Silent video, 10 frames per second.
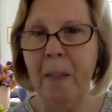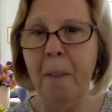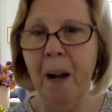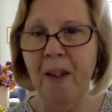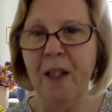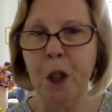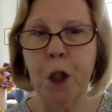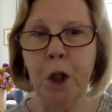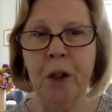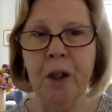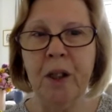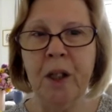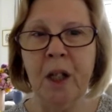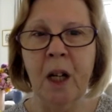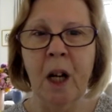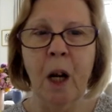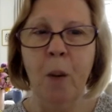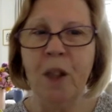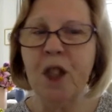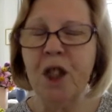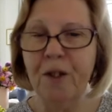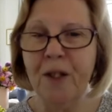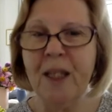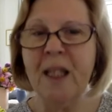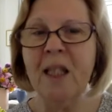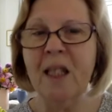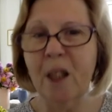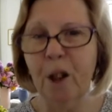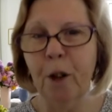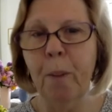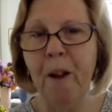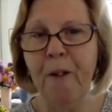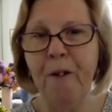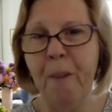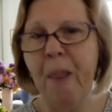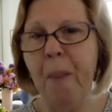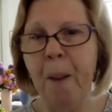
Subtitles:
by their student, which differs considerably from other